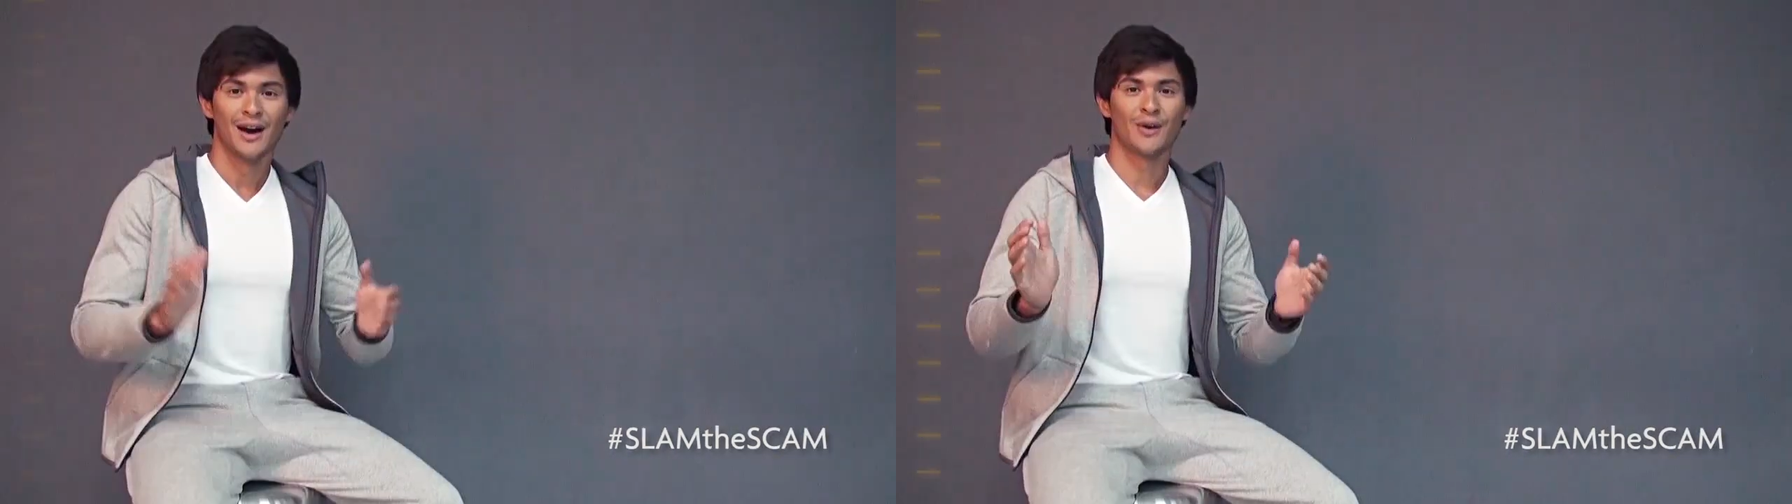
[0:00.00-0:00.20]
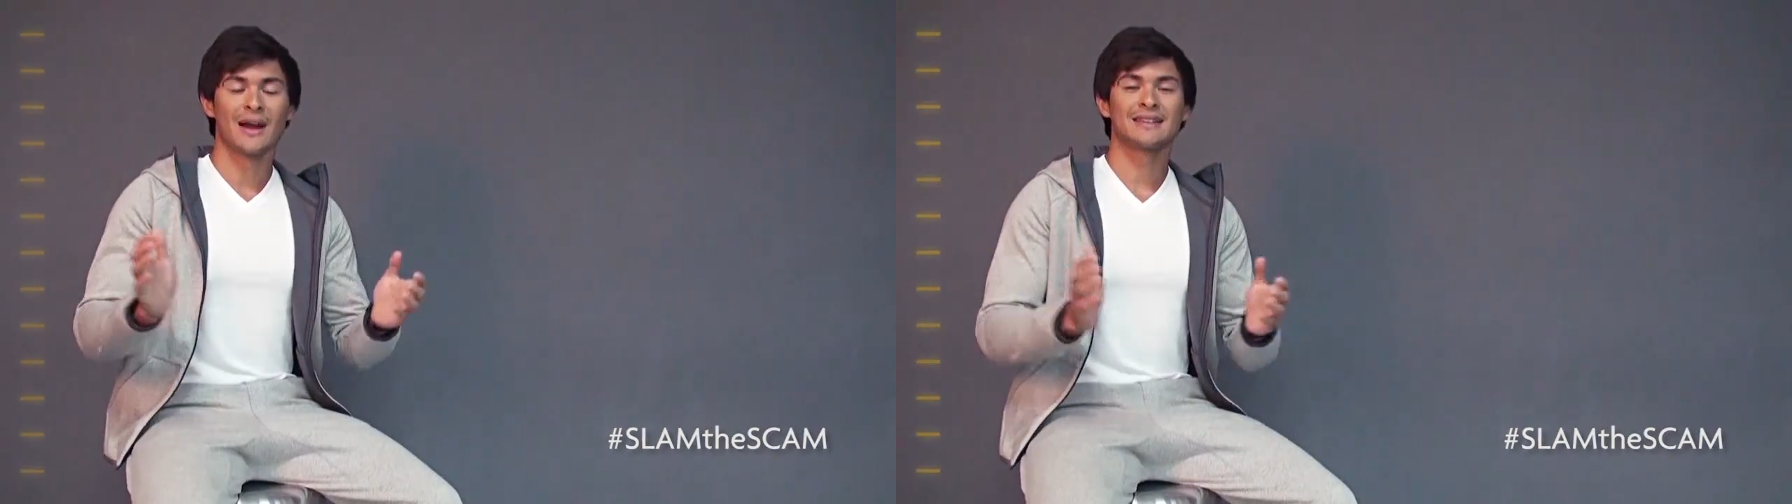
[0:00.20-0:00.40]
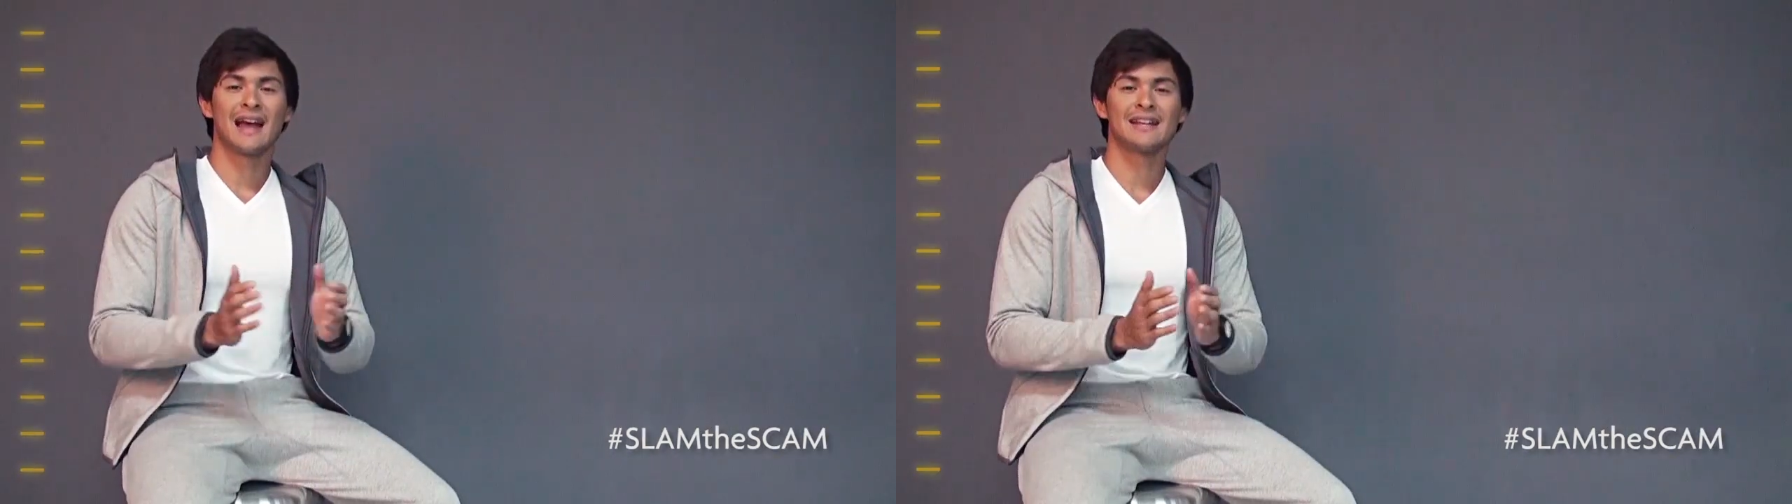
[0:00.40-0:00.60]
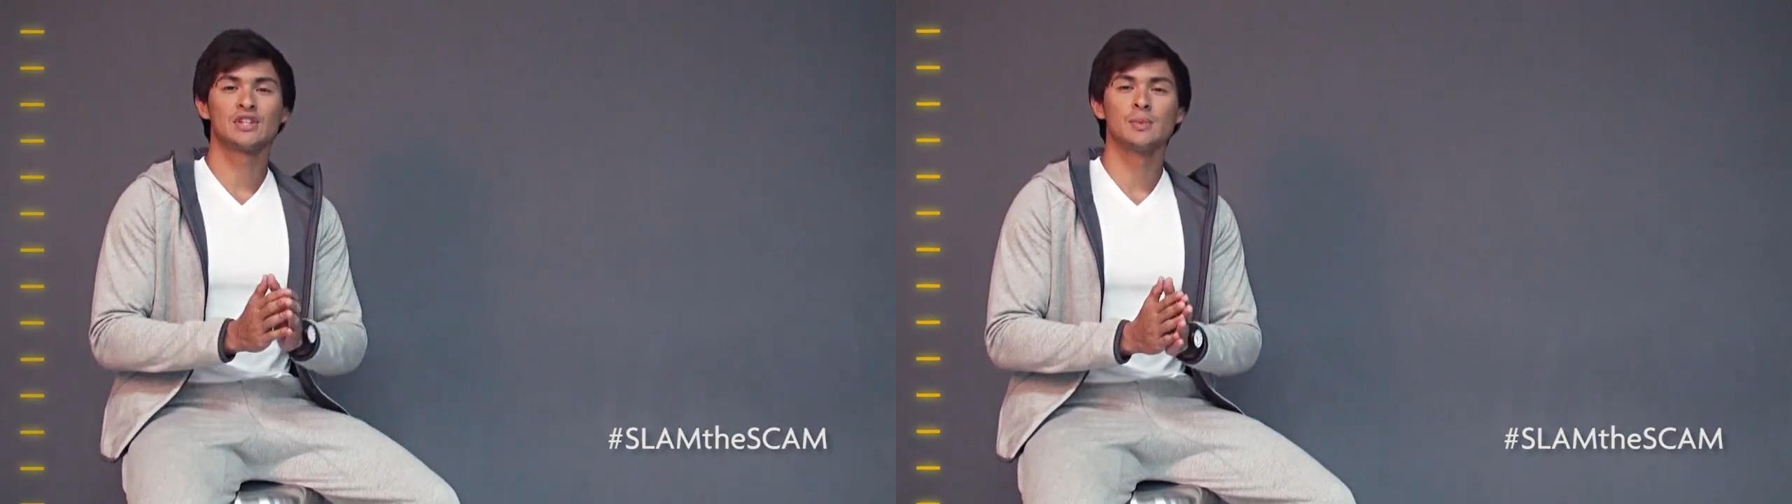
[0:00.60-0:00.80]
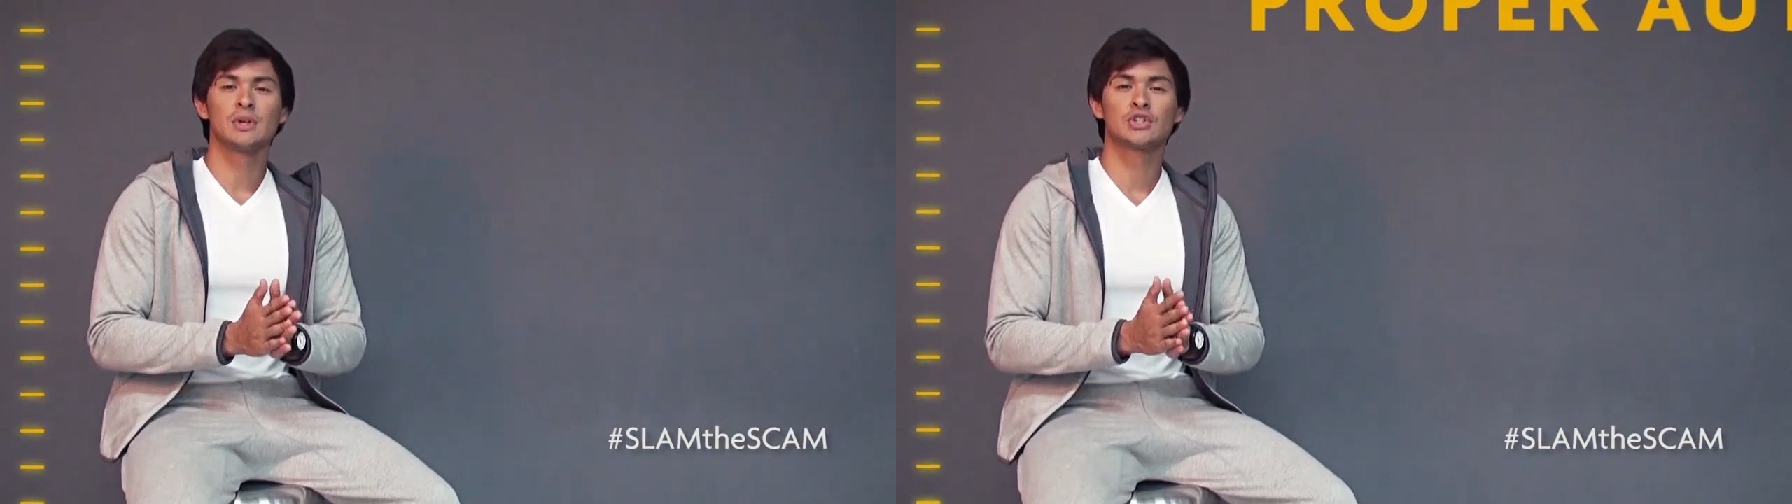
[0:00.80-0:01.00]
Alright
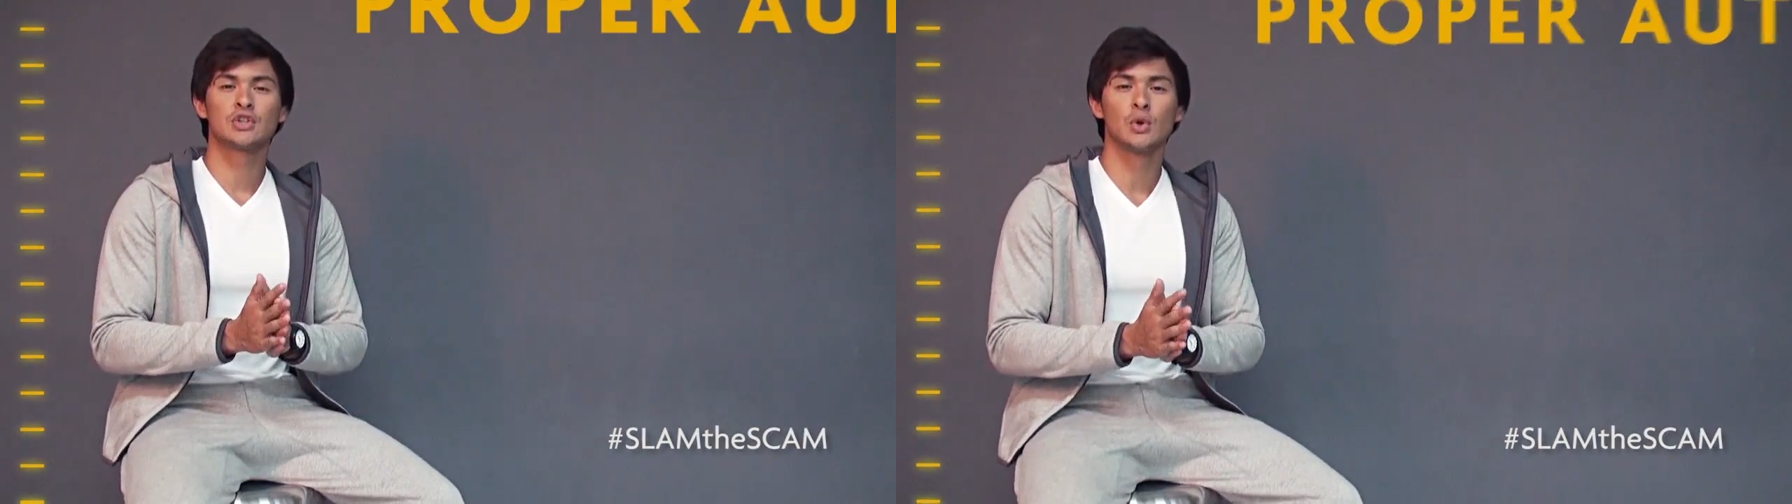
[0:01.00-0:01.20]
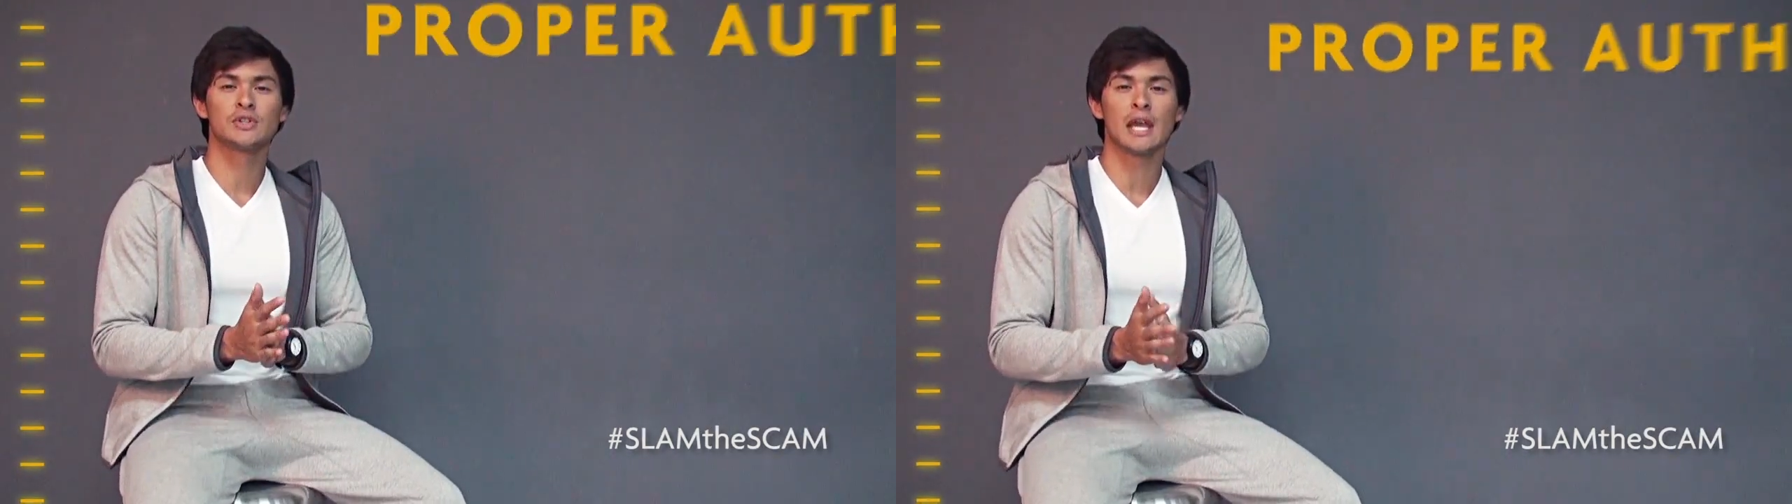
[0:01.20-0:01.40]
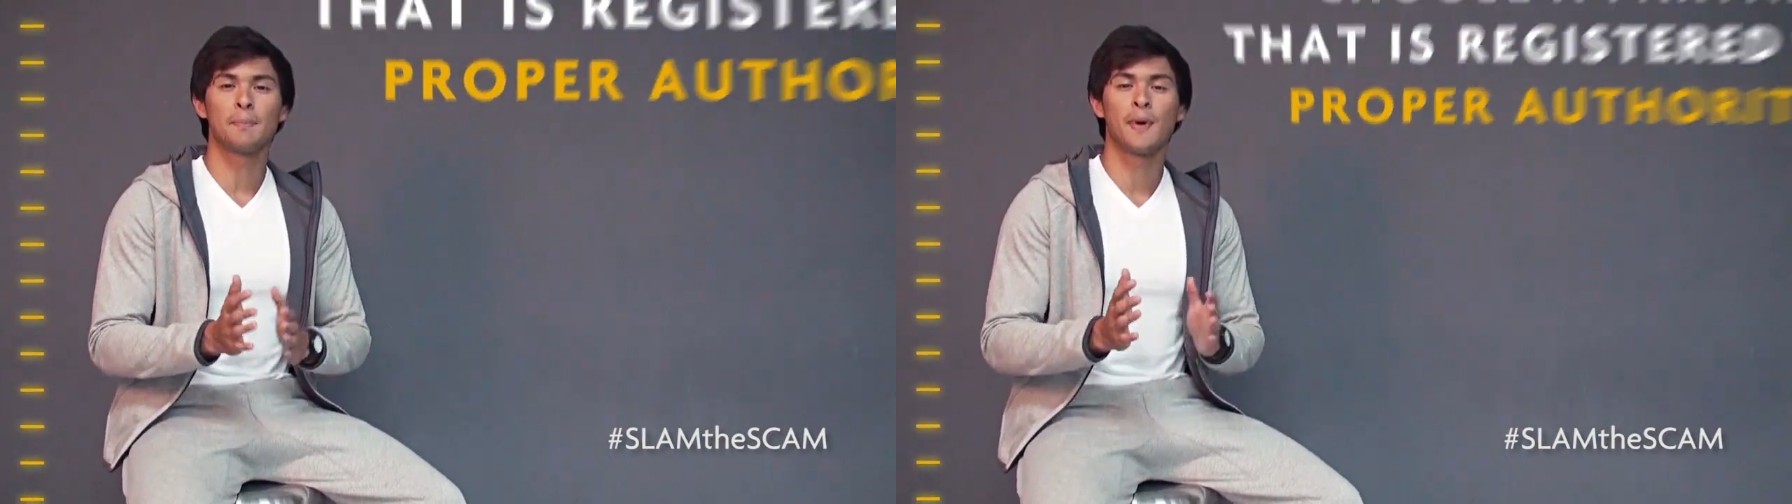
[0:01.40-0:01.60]
guys, you must choose a